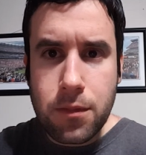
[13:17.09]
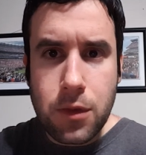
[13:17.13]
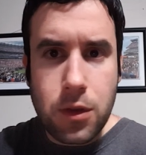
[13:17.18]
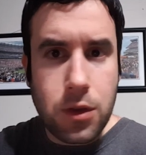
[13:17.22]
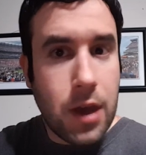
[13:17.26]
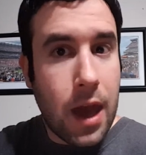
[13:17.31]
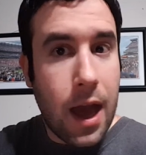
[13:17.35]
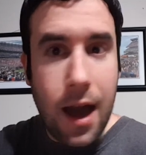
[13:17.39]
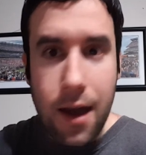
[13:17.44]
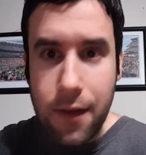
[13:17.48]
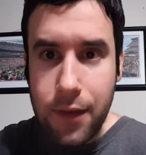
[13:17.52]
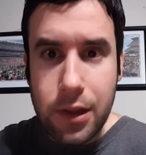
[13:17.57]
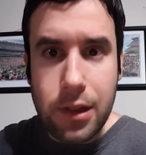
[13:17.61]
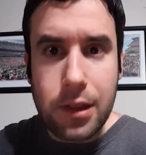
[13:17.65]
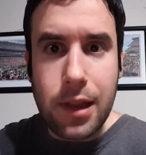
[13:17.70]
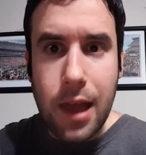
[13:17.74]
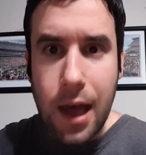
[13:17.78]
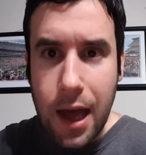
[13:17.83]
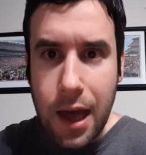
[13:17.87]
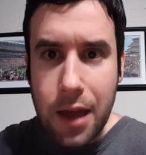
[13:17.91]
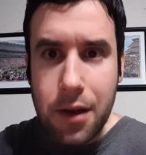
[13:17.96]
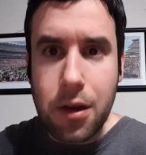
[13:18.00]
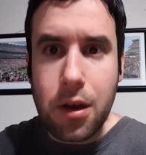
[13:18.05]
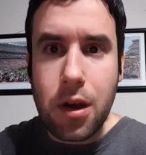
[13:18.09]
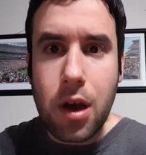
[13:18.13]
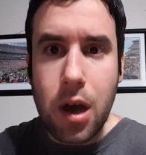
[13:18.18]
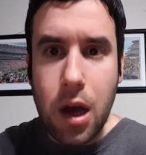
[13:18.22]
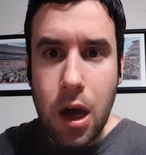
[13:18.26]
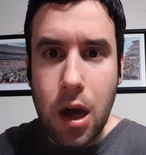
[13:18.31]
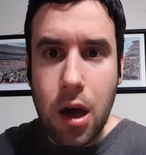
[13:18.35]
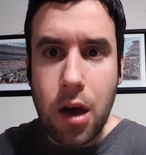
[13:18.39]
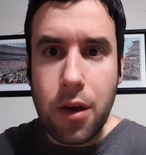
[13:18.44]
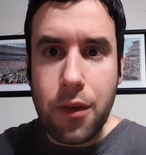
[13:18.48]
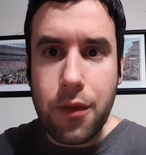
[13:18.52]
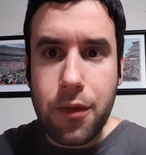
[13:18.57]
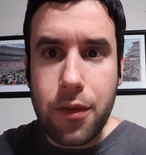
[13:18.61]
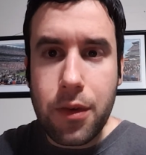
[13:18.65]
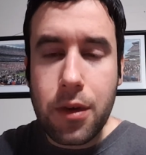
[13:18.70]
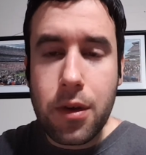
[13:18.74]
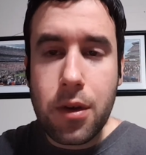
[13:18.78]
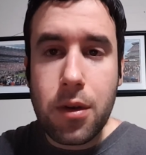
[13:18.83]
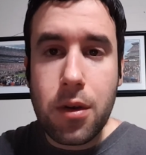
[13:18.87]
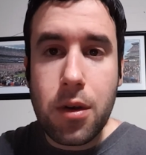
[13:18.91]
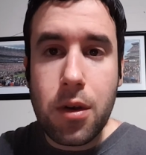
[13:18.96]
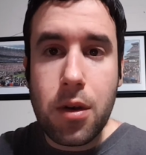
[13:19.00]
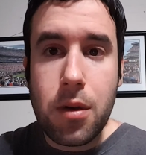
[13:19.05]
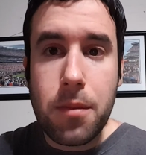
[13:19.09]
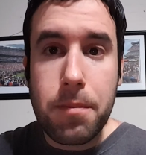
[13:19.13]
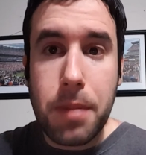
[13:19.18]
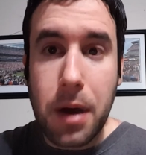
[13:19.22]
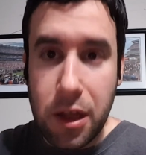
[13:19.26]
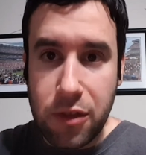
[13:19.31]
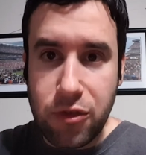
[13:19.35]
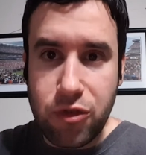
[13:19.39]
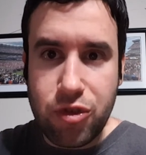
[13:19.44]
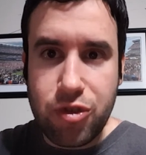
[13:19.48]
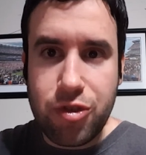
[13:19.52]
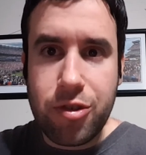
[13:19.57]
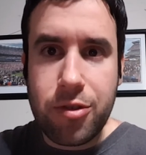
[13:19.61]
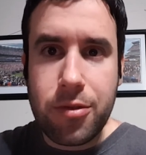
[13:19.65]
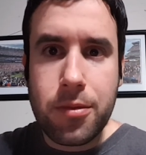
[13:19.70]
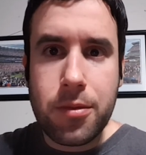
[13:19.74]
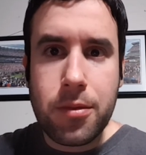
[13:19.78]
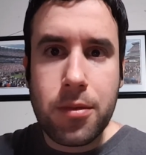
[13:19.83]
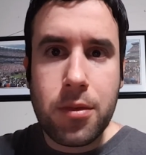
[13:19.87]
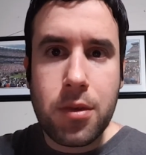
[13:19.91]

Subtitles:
You have a lot of punch.